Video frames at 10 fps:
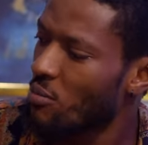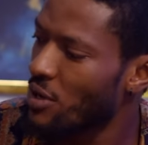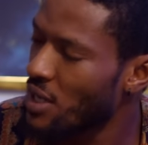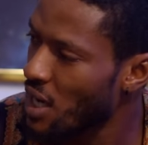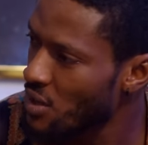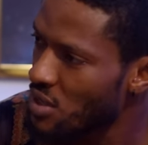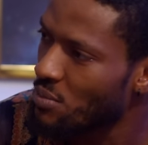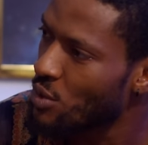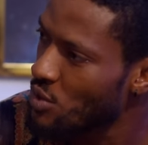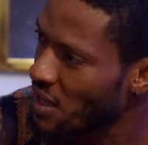But the house
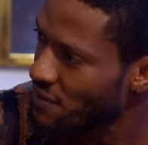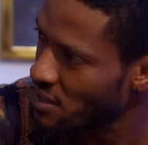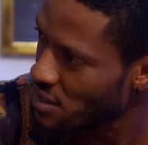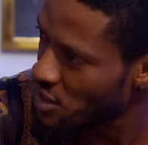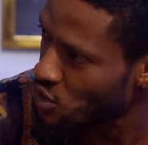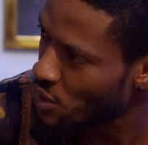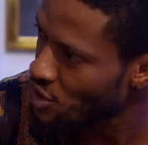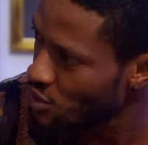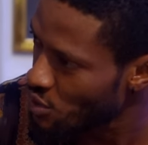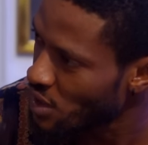help looks after the kids
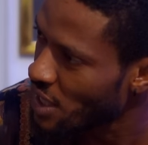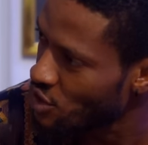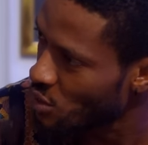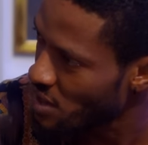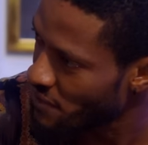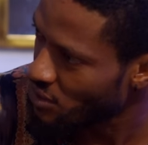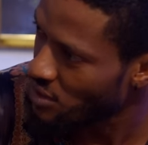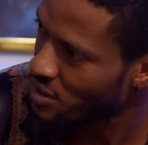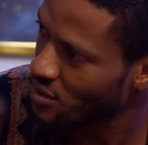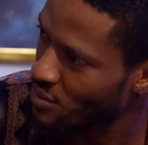when you and your wife are not
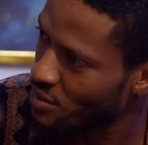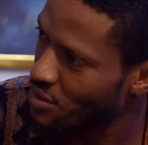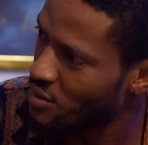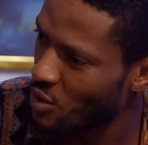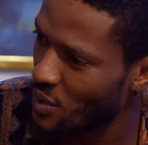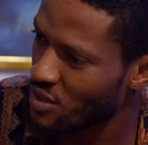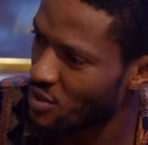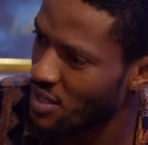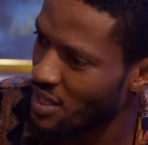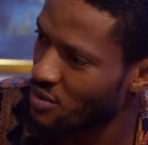around. So when did
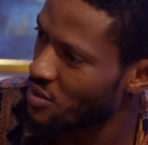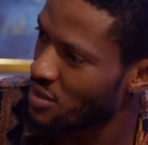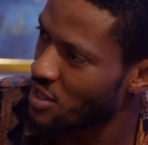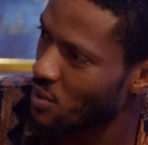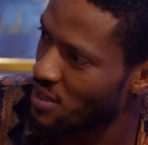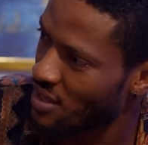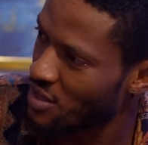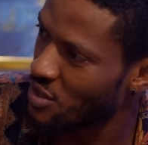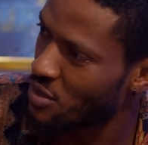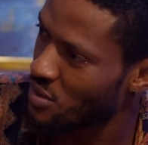you start using this one as an
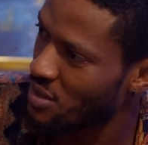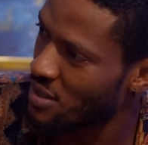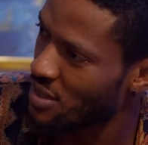excuse?